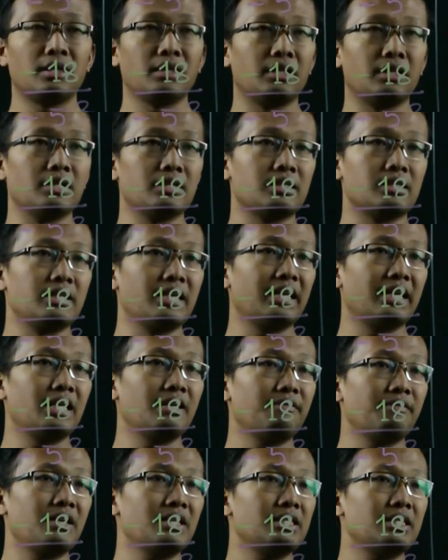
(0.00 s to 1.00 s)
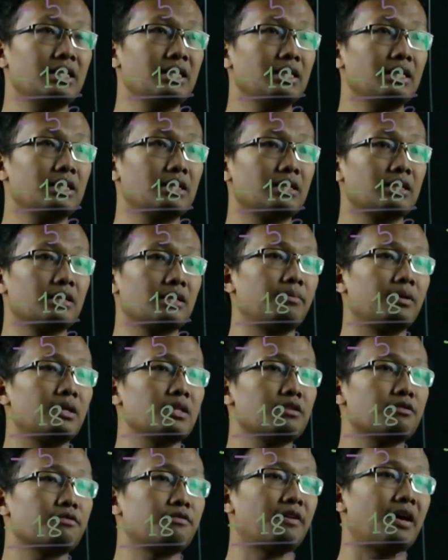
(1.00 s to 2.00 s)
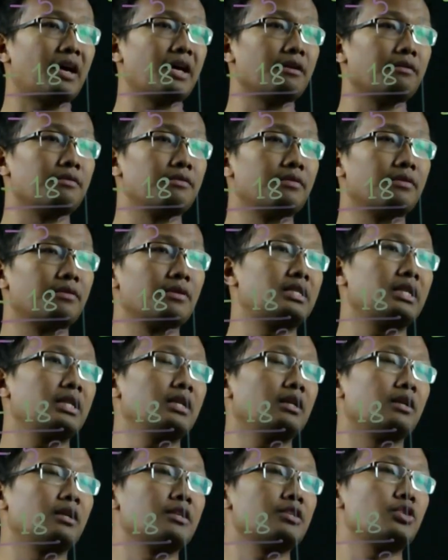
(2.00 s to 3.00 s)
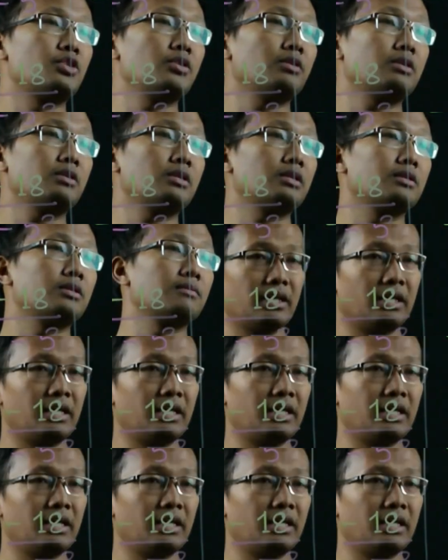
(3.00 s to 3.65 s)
is negative 18 plus 5. Still unsure.